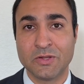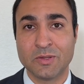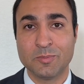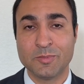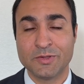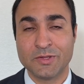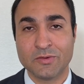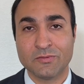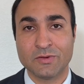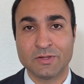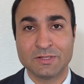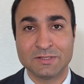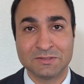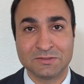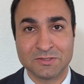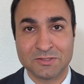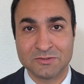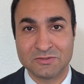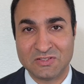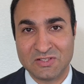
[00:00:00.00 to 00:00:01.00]
bit of an
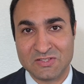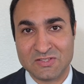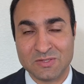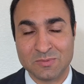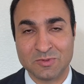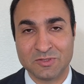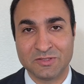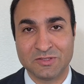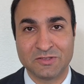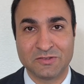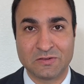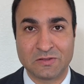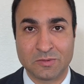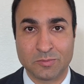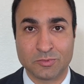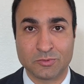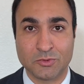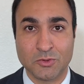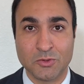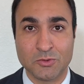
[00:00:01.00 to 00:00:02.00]
interdisciplinary
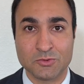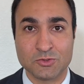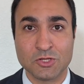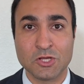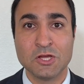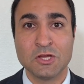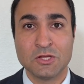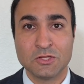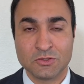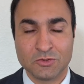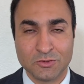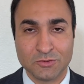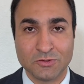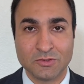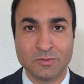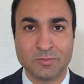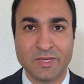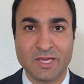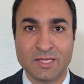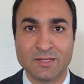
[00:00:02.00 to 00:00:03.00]
approach to the
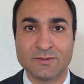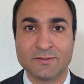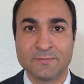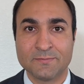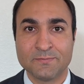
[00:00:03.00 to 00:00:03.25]
debate.